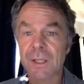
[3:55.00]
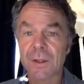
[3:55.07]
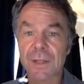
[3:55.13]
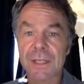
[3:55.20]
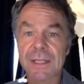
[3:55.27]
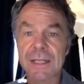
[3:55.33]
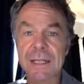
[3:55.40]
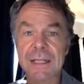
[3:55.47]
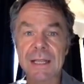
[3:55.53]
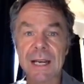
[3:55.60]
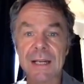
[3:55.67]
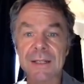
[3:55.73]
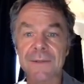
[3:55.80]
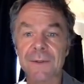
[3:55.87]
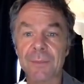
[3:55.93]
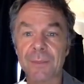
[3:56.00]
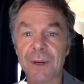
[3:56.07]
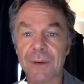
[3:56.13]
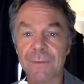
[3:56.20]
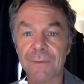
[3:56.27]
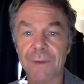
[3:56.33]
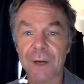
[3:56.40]
So the syntax of the
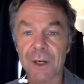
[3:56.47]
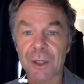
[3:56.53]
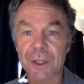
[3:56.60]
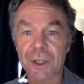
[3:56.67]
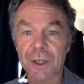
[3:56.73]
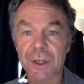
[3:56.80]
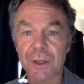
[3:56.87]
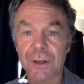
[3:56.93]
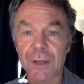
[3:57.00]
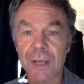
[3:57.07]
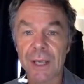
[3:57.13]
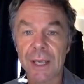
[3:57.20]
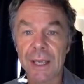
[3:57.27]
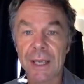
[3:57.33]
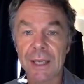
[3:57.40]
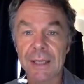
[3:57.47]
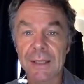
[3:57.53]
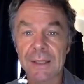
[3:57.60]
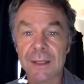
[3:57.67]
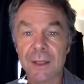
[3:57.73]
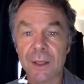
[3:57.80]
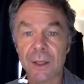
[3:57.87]
print function
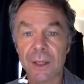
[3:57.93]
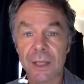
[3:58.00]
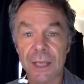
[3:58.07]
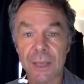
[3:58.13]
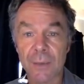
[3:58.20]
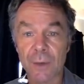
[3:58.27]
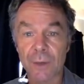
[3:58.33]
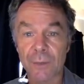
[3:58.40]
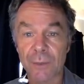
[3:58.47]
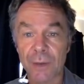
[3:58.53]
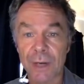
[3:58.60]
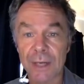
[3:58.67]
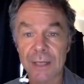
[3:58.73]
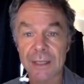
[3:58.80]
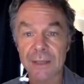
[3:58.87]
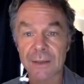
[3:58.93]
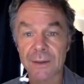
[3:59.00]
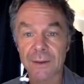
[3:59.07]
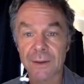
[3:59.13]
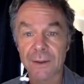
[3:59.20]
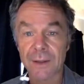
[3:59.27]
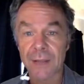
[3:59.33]
is the keyword print,
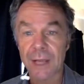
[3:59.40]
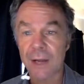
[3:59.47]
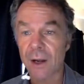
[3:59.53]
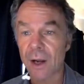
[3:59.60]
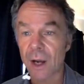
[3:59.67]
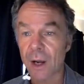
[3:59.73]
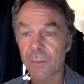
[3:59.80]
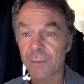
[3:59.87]
then our